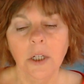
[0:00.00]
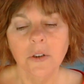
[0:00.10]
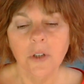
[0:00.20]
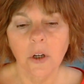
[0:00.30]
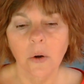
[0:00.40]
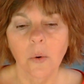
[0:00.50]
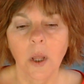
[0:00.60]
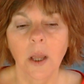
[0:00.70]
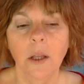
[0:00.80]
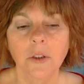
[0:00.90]
So
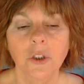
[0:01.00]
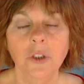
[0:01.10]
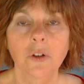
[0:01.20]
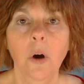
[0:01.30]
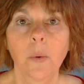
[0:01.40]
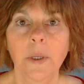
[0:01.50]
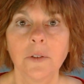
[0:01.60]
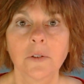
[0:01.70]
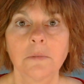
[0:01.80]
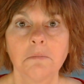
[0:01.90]
just
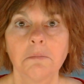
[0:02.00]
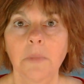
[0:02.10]
always